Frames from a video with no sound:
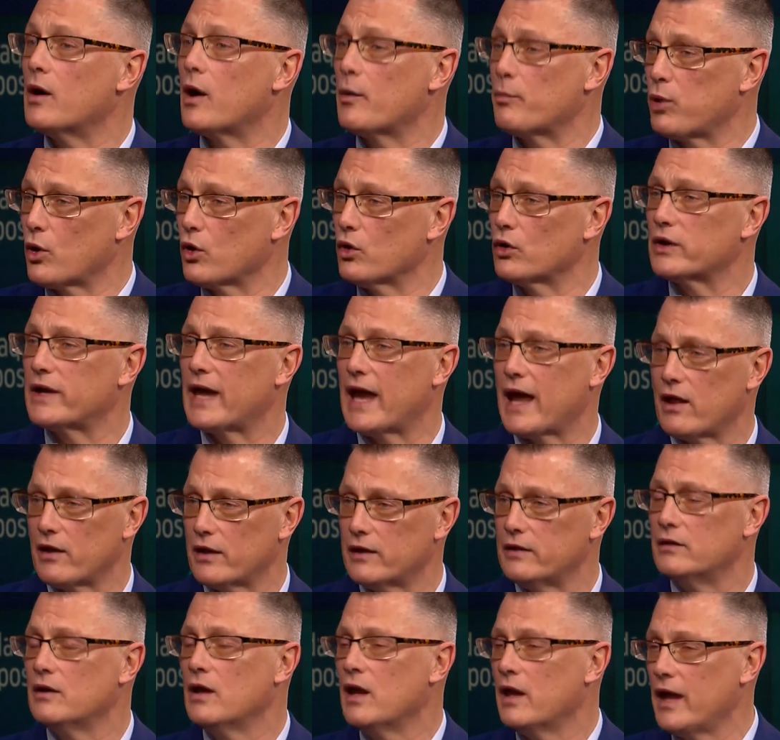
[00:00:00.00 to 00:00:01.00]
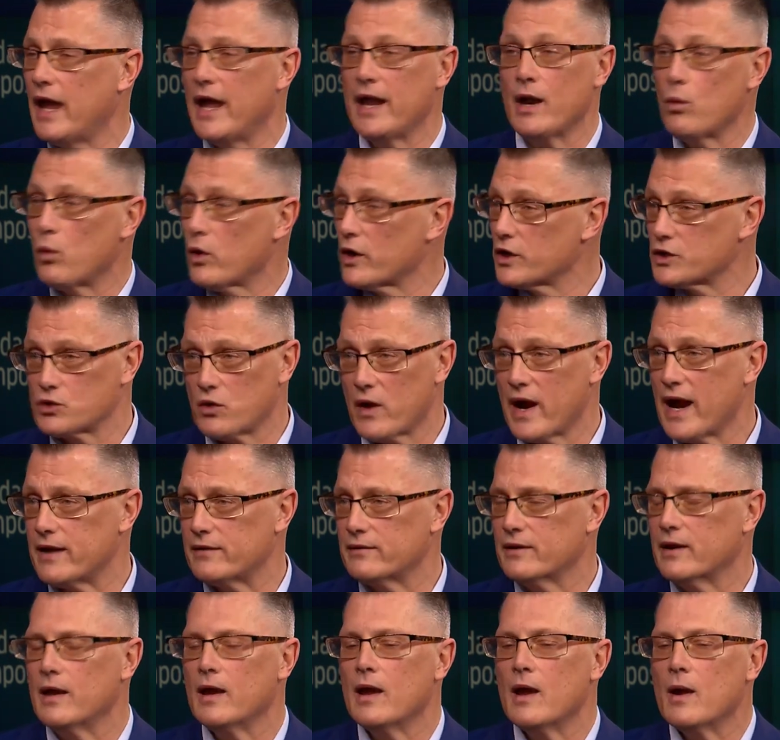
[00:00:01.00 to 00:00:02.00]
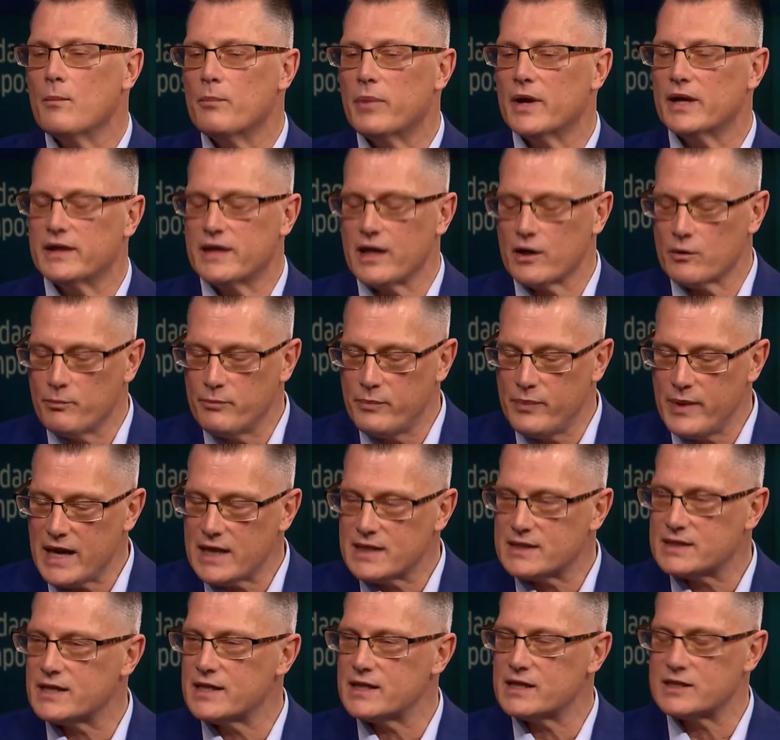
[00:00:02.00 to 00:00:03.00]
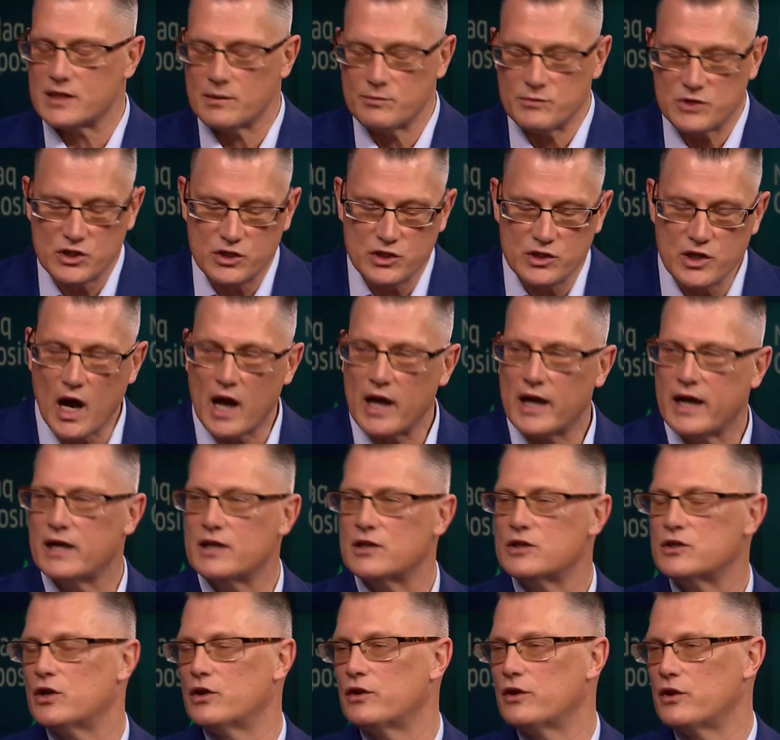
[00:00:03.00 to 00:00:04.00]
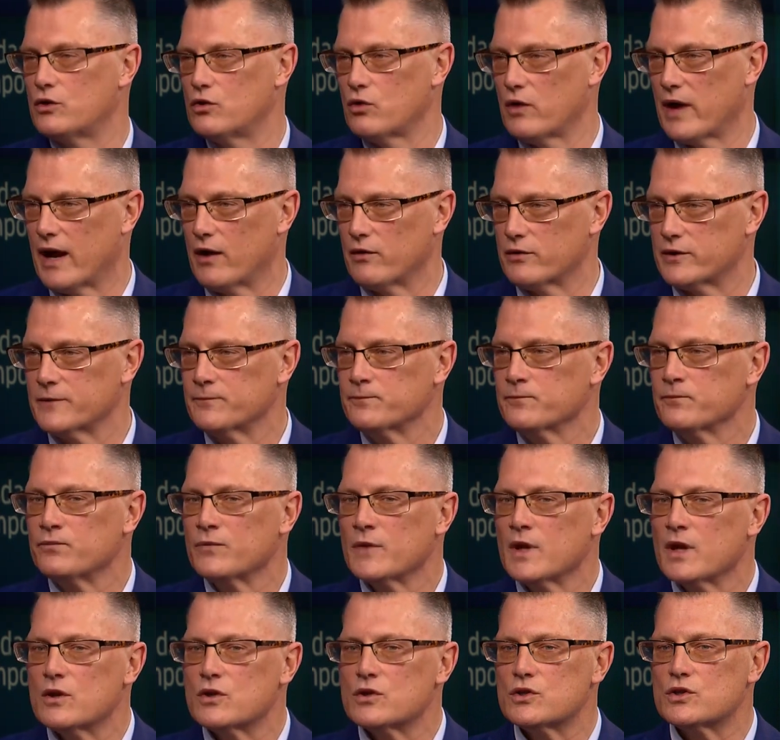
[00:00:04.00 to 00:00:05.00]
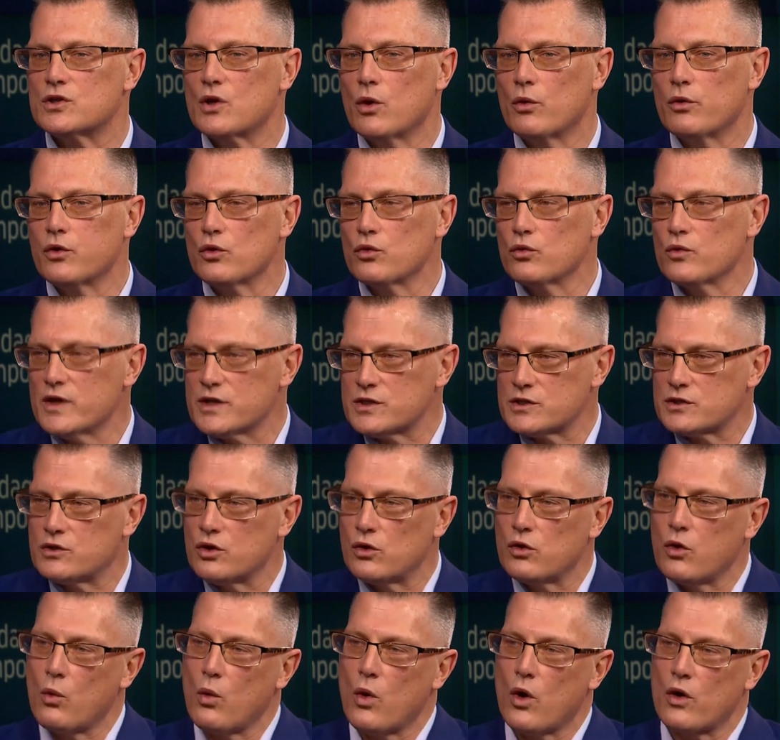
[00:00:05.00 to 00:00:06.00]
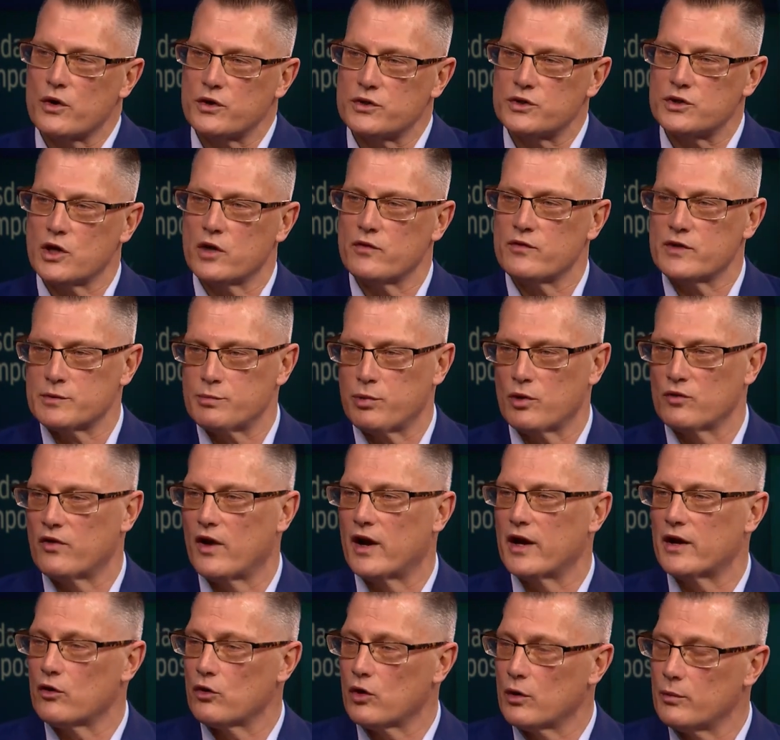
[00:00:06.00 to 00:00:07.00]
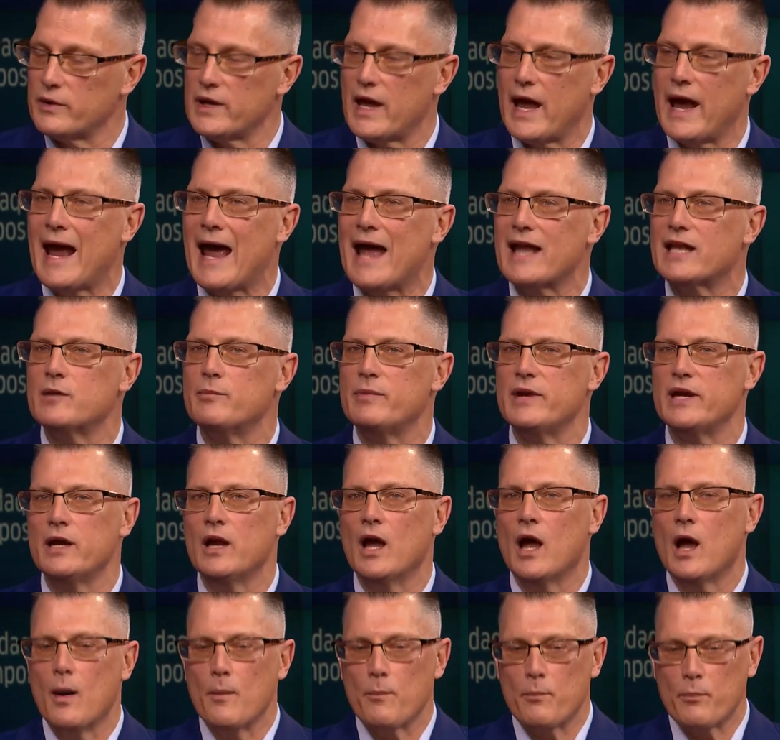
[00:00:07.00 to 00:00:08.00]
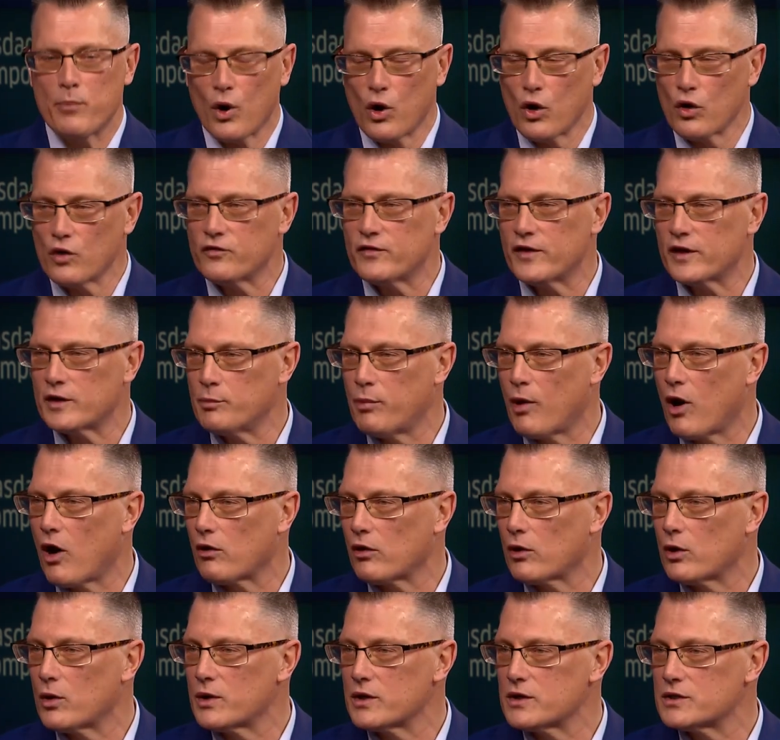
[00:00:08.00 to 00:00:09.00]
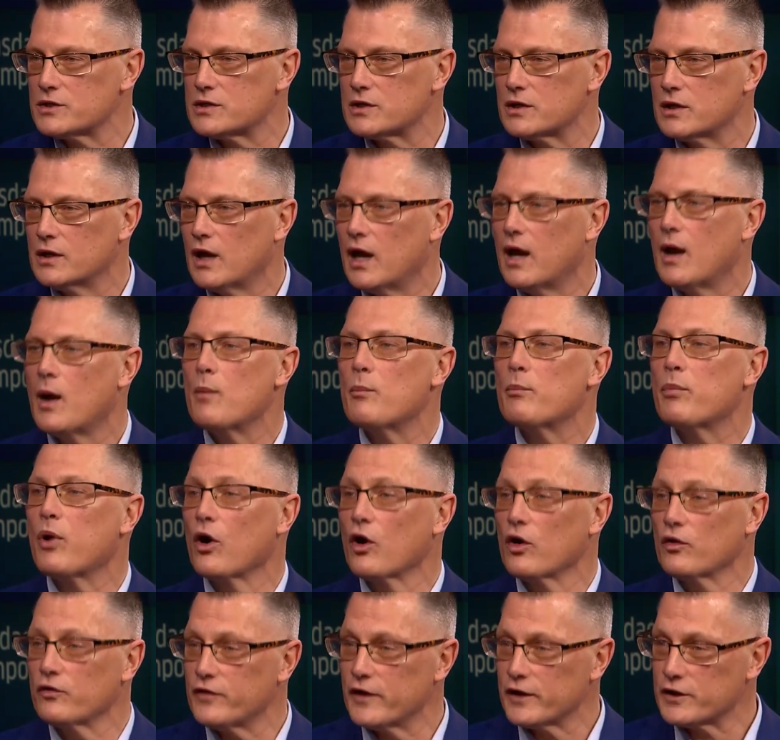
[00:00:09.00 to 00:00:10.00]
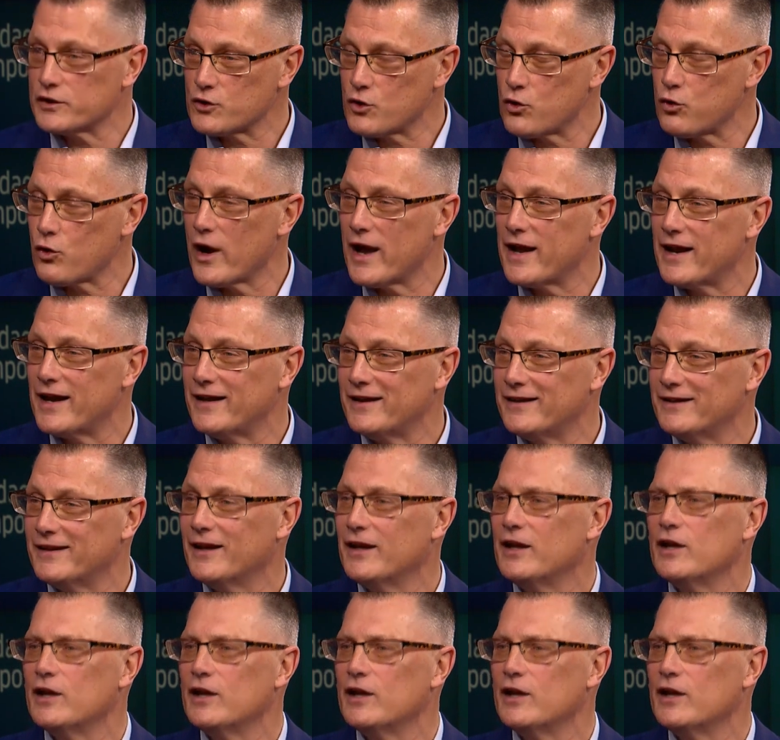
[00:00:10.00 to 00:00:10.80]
a per gallon, and it works great. But they're big systems dug into the ground. So the risk to the water service provider, they had to be perfect borrowers, perfect credit,